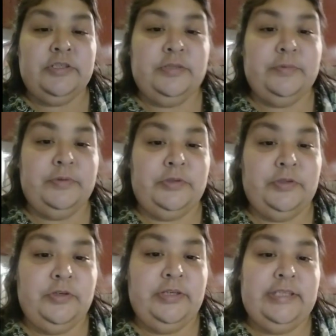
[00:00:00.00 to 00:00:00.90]
put the
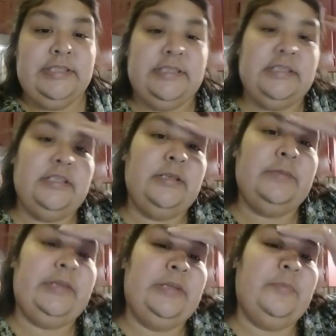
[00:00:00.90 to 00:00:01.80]
cookies, the
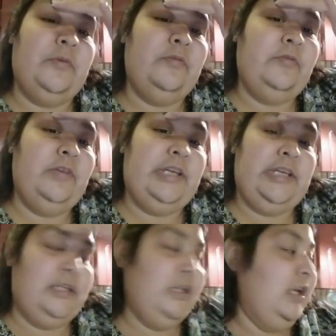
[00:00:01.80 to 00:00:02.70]
pan de polvo
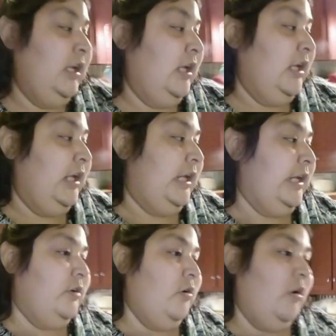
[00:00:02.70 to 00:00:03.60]
in, it
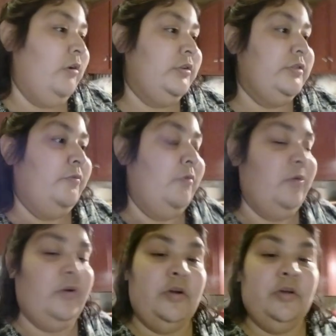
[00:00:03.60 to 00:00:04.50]
calls
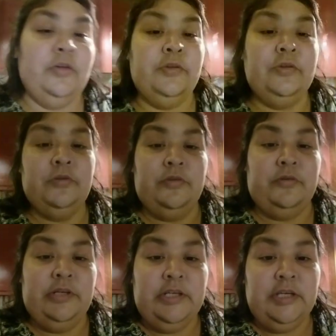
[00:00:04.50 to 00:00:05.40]
for
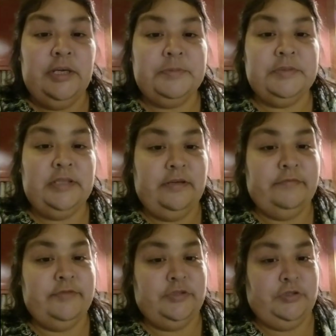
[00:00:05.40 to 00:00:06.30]
3 cups of
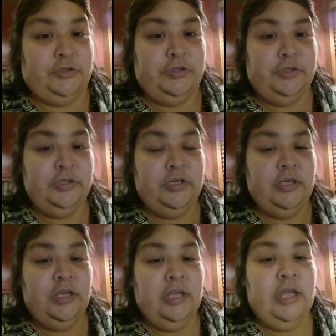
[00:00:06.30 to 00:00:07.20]
sugar
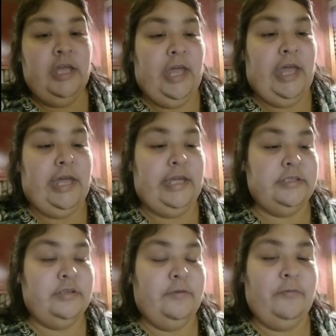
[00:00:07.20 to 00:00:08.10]
and
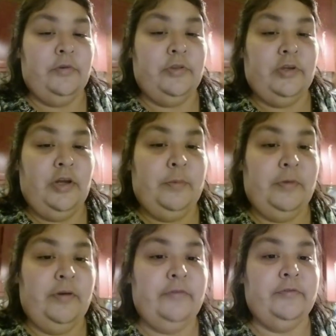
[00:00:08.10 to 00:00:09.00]
a 1/4 cup
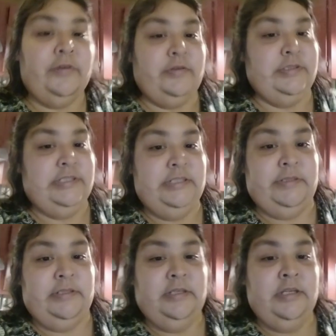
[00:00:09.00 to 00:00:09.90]
of ground
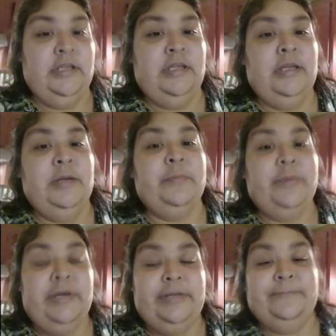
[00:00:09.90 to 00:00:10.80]
cinnamon.
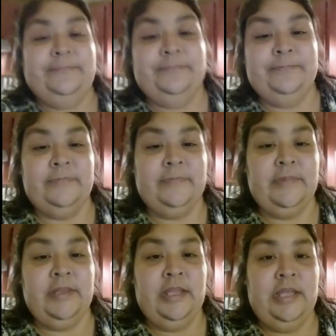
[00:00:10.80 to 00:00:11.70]
But
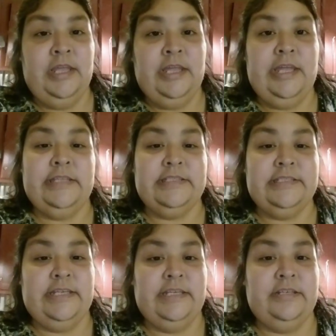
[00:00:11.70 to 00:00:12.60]

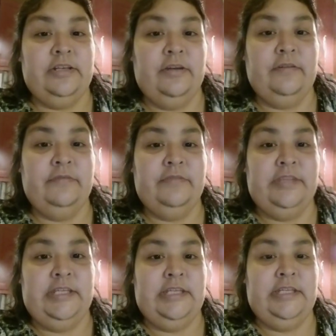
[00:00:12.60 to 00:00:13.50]
instead of
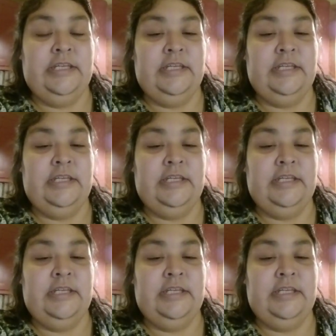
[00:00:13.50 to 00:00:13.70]
the